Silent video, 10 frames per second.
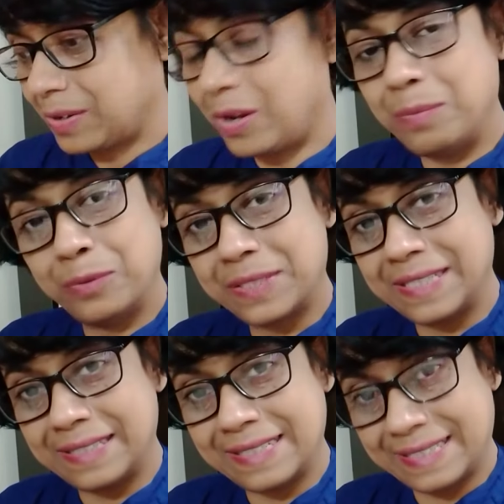almost
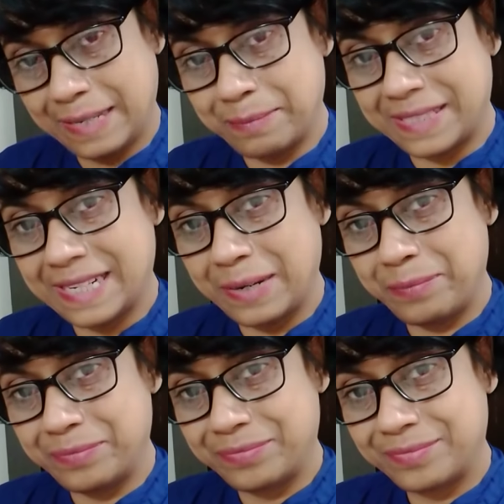in the same
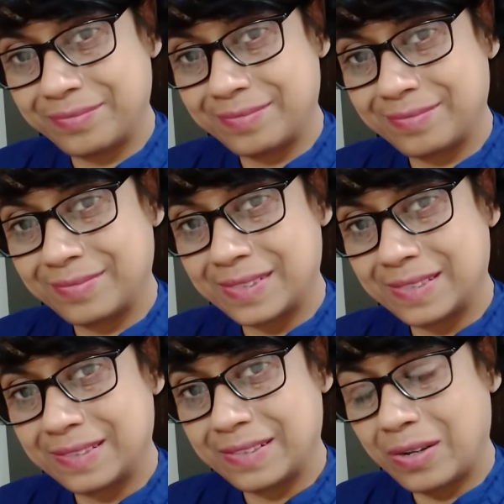time,
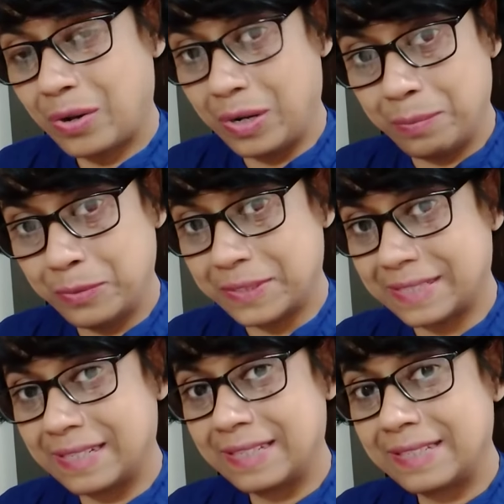
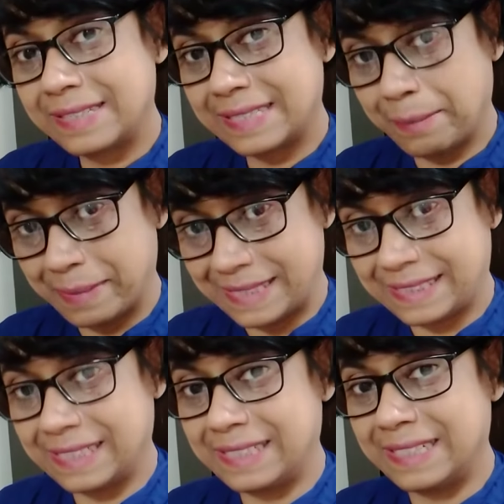almost
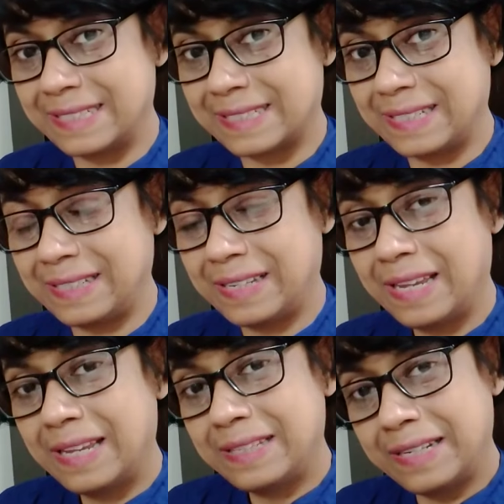simultaneously.
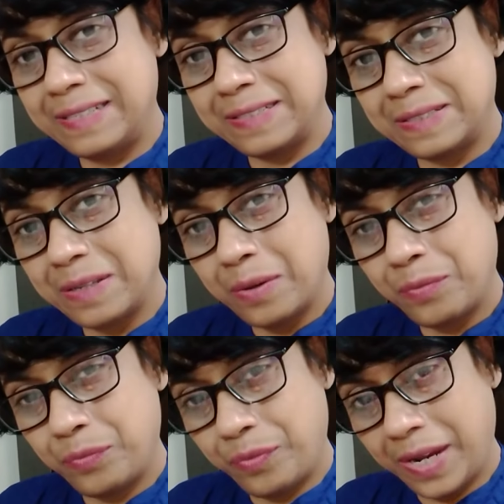There is
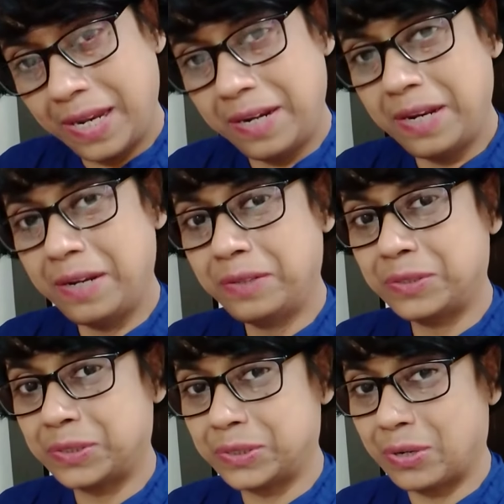very
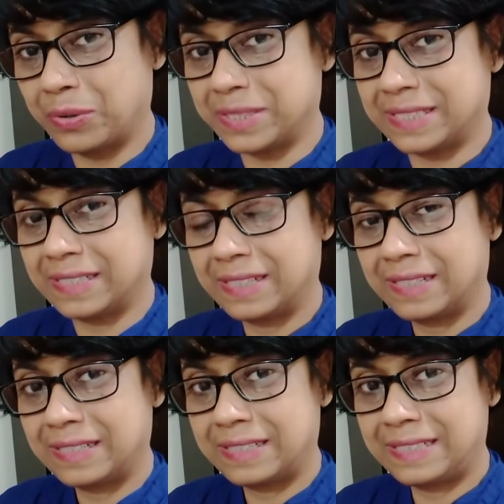short
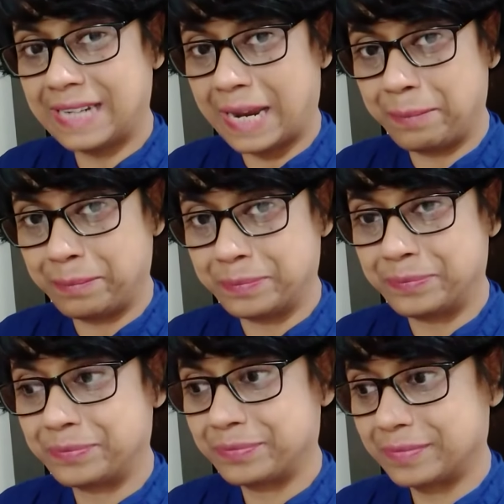time
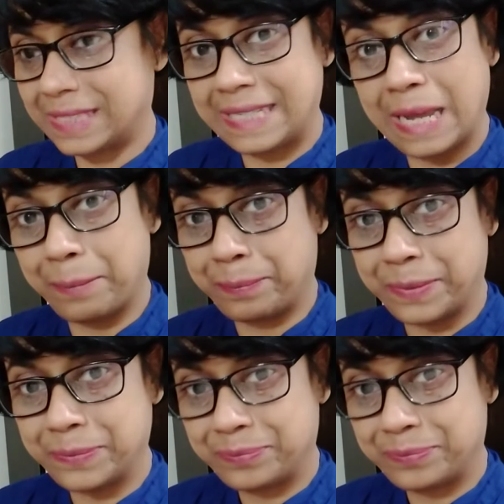gap,